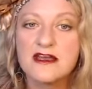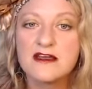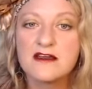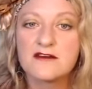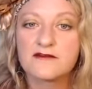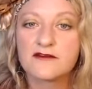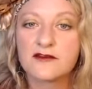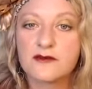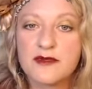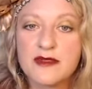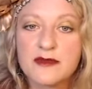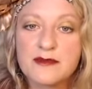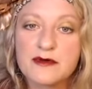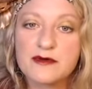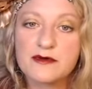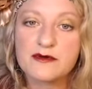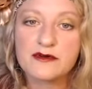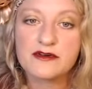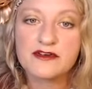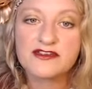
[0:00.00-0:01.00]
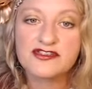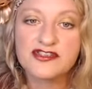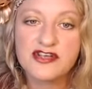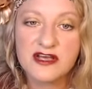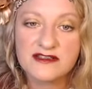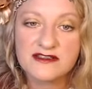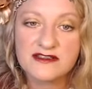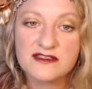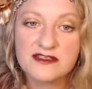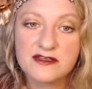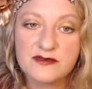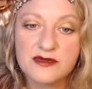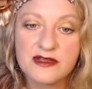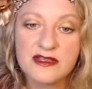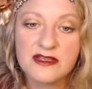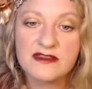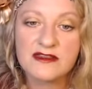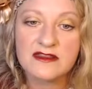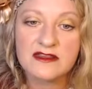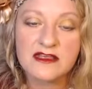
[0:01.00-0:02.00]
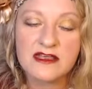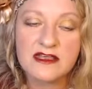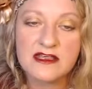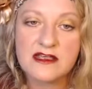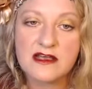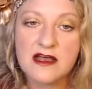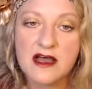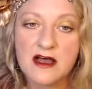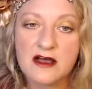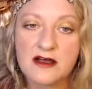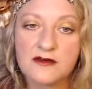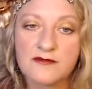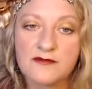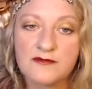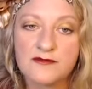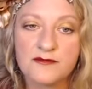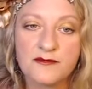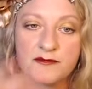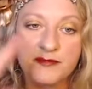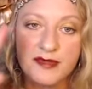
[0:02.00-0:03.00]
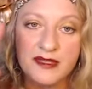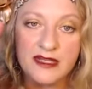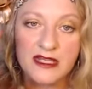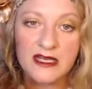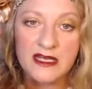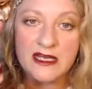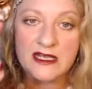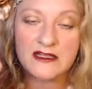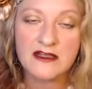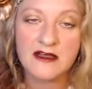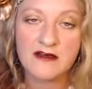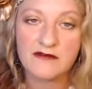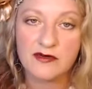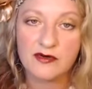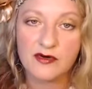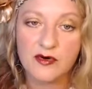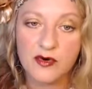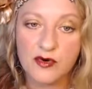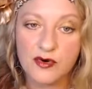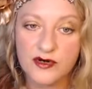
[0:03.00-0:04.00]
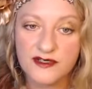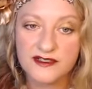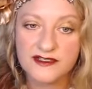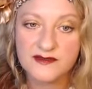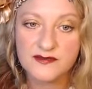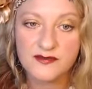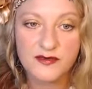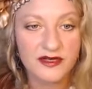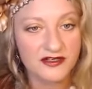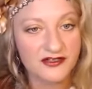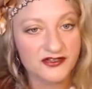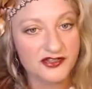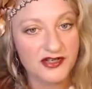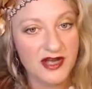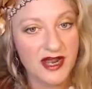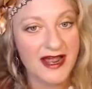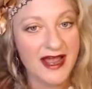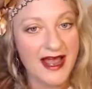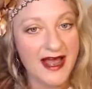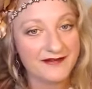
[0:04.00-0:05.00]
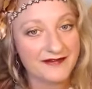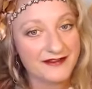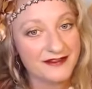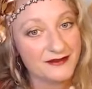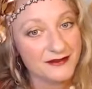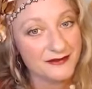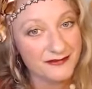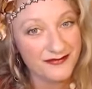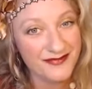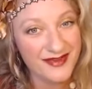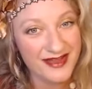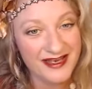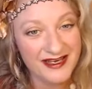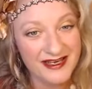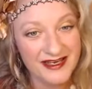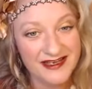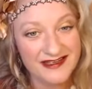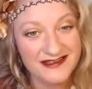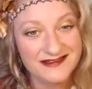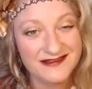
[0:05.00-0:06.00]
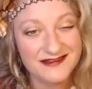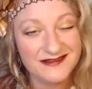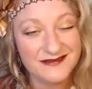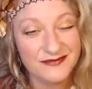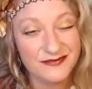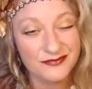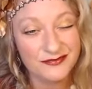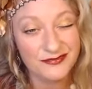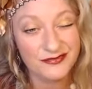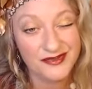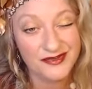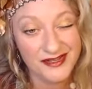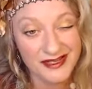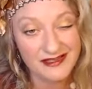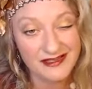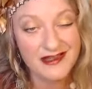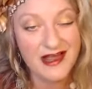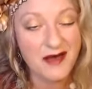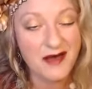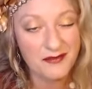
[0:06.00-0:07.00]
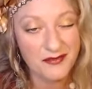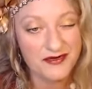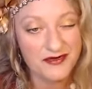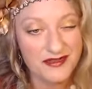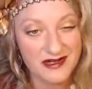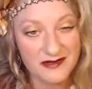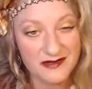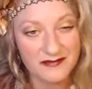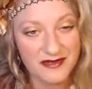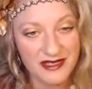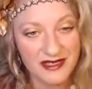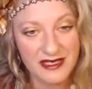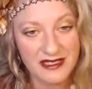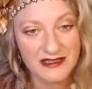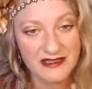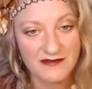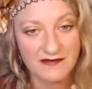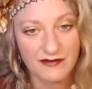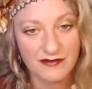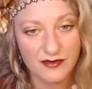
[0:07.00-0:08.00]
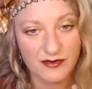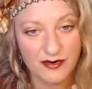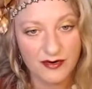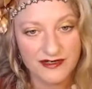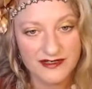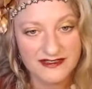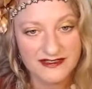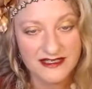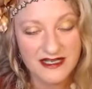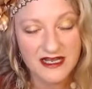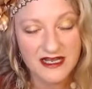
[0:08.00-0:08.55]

For people who are just doing the um, beginning level course, which I have to admit is really a lot more than a beginning level course.